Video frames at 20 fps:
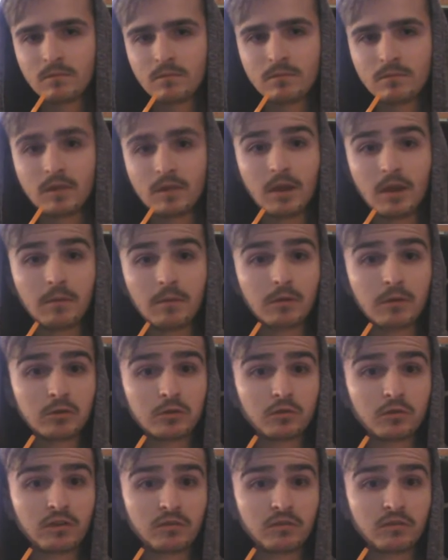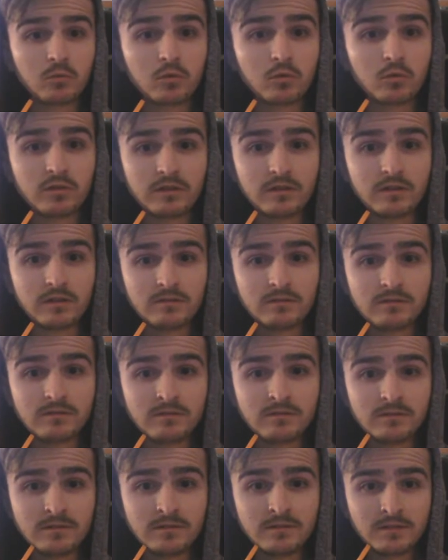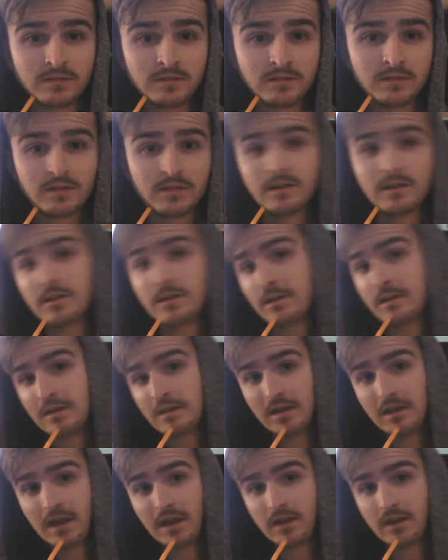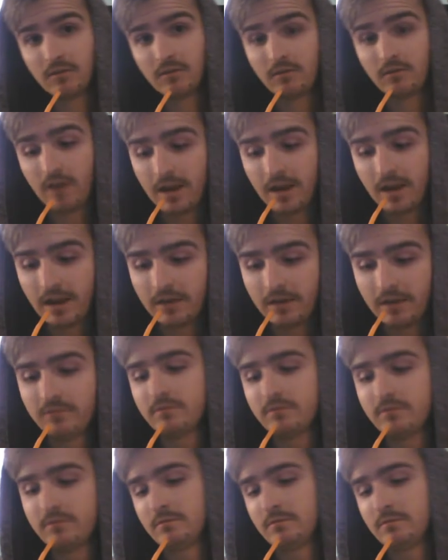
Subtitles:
I'm gonna drink some water, like, right now.